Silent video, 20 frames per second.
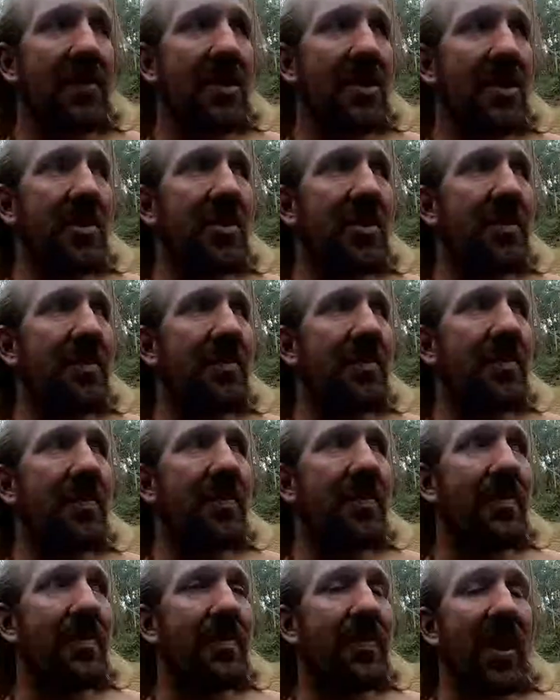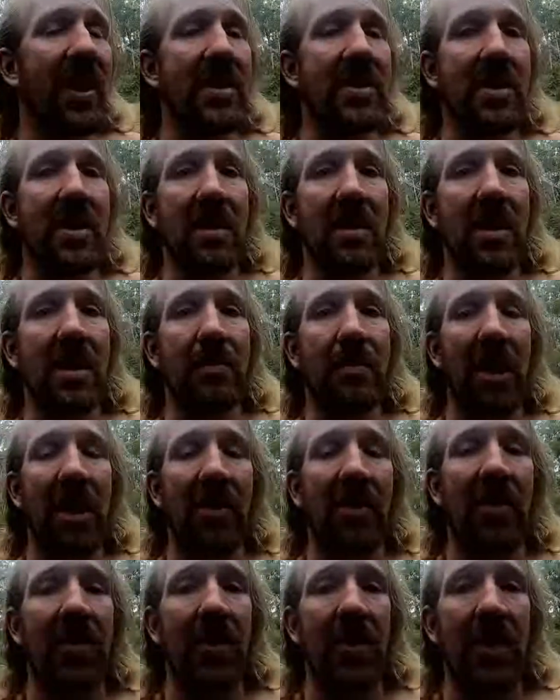do basically a
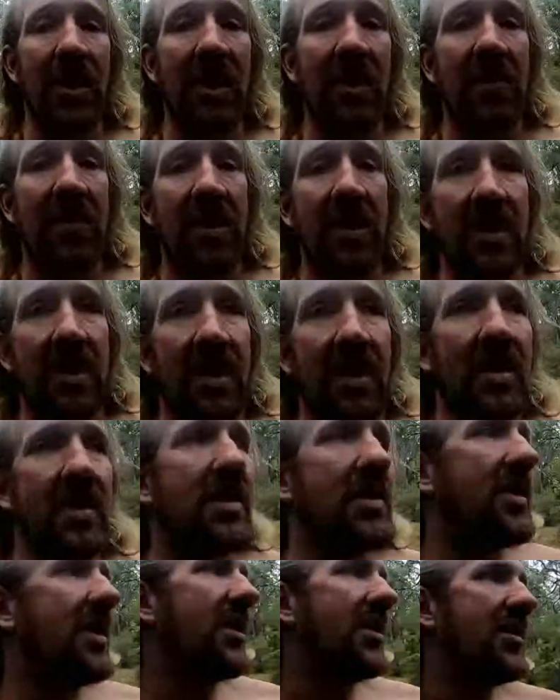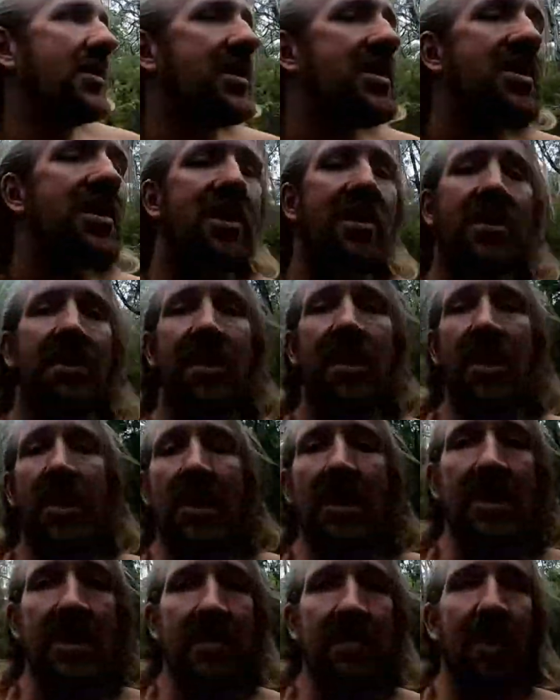marathon after that out here
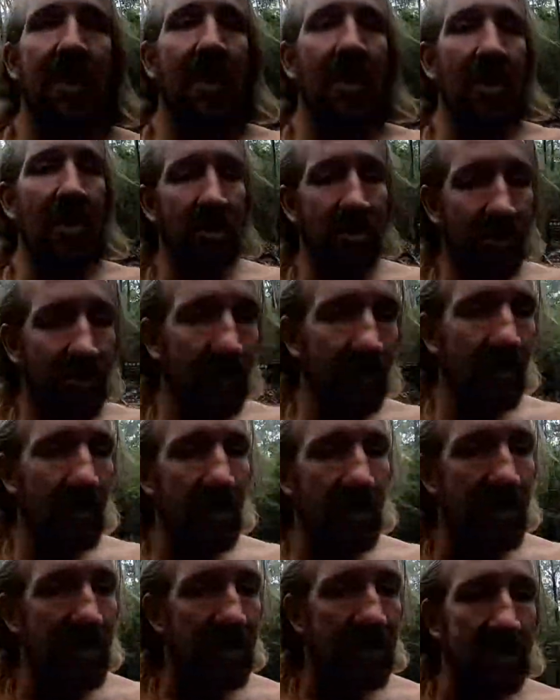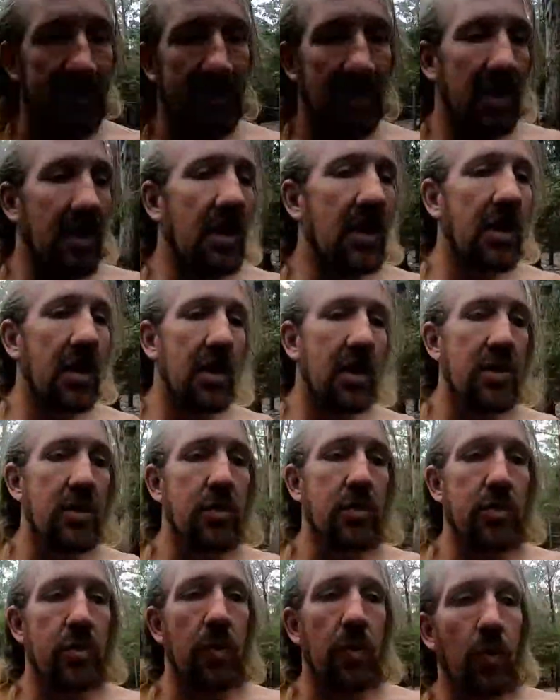again tomorrow, which is
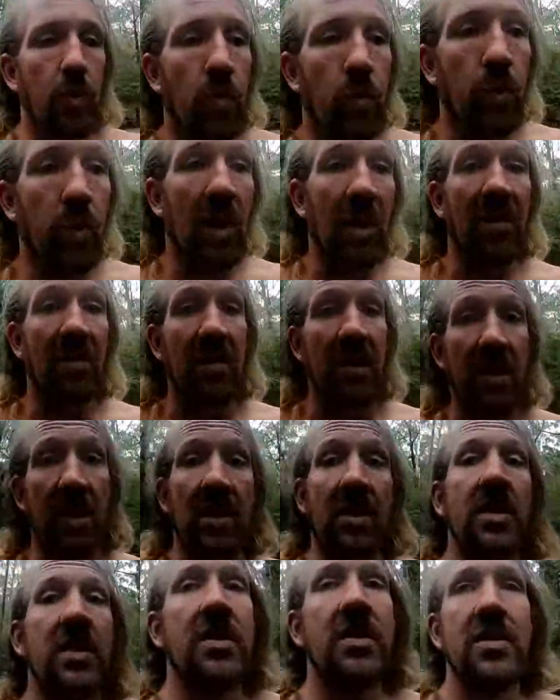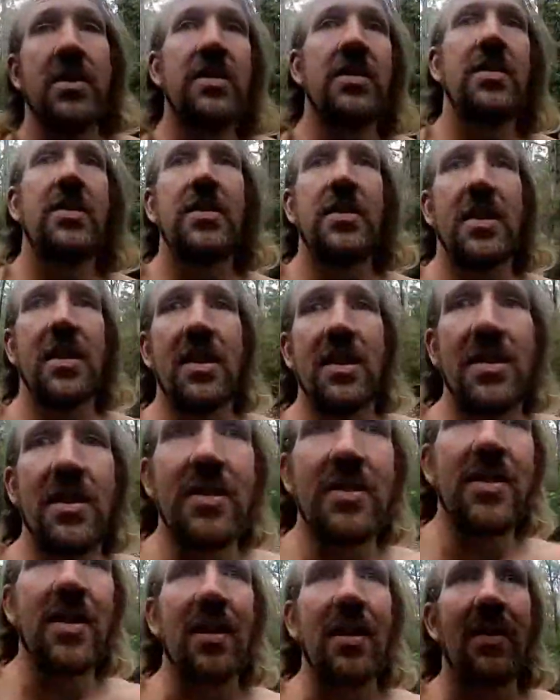worrying, slightly
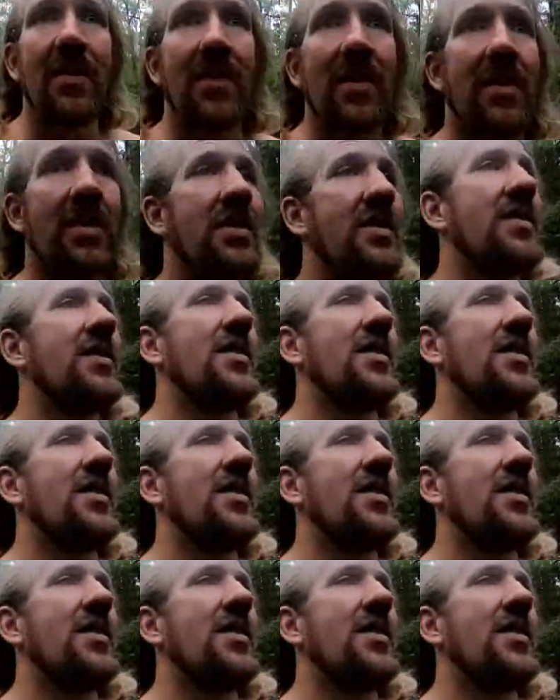scary.